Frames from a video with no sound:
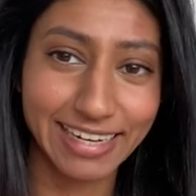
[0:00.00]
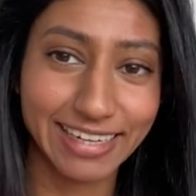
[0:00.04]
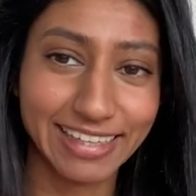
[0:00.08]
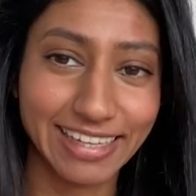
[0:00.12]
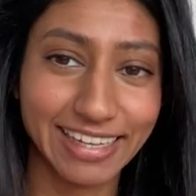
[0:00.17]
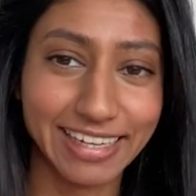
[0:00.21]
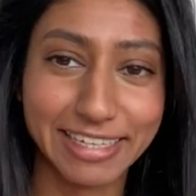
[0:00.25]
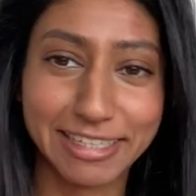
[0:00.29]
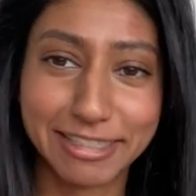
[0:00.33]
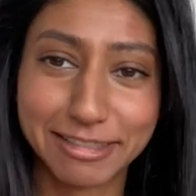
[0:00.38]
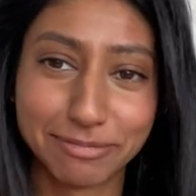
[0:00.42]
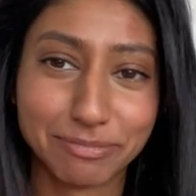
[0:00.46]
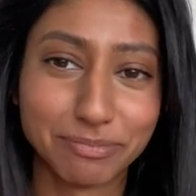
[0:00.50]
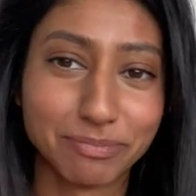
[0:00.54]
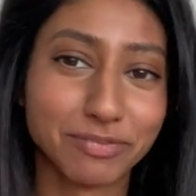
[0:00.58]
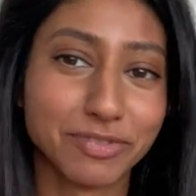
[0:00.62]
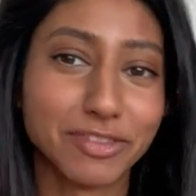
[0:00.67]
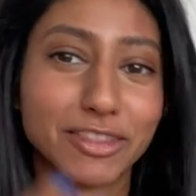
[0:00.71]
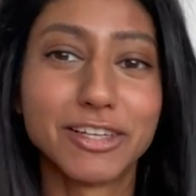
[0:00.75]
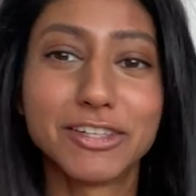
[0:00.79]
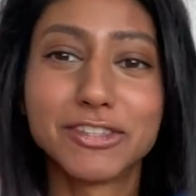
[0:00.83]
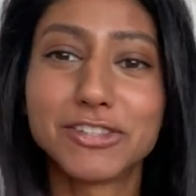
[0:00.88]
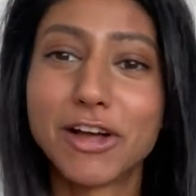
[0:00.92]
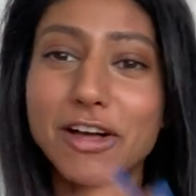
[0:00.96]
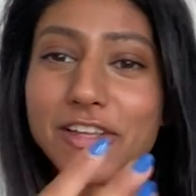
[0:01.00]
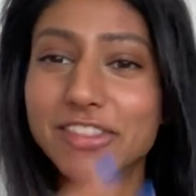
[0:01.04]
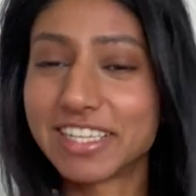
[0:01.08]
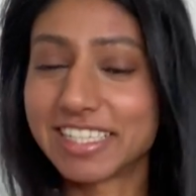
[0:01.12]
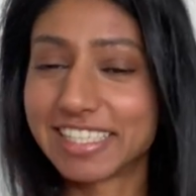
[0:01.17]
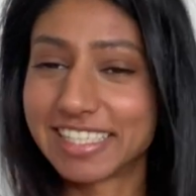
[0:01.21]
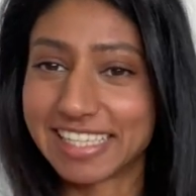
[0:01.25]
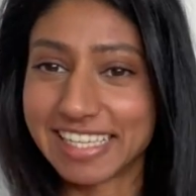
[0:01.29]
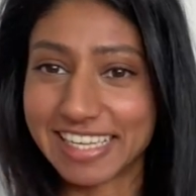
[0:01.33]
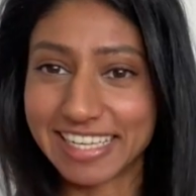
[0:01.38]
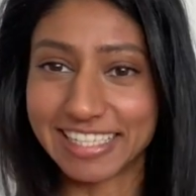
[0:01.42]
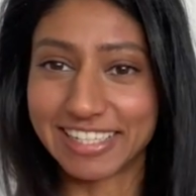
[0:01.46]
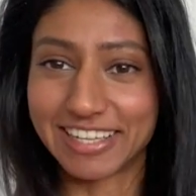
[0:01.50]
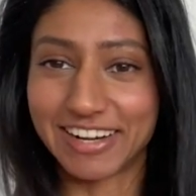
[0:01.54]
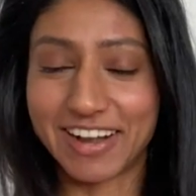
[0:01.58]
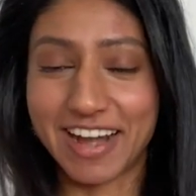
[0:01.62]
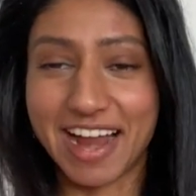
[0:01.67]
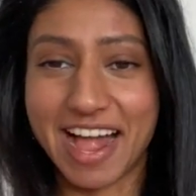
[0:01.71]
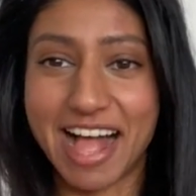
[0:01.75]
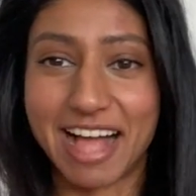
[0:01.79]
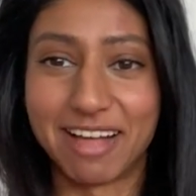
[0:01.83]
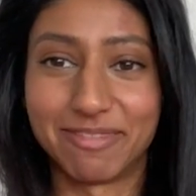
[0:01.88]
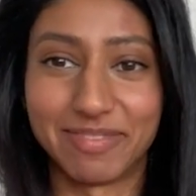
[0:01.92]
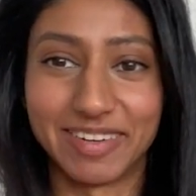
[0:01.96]
Like, there's all these things that are
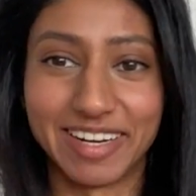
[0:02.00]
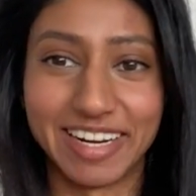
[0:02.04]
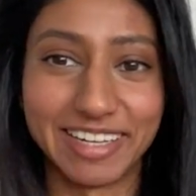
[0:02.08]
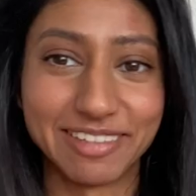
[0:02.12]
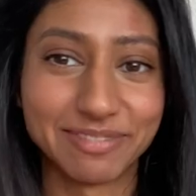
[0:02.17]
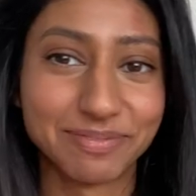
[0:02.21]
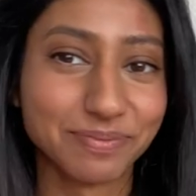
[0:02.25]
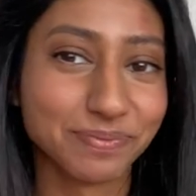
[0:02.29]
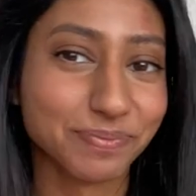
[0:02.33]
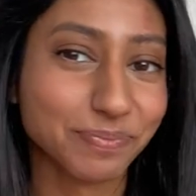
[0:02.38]
happening.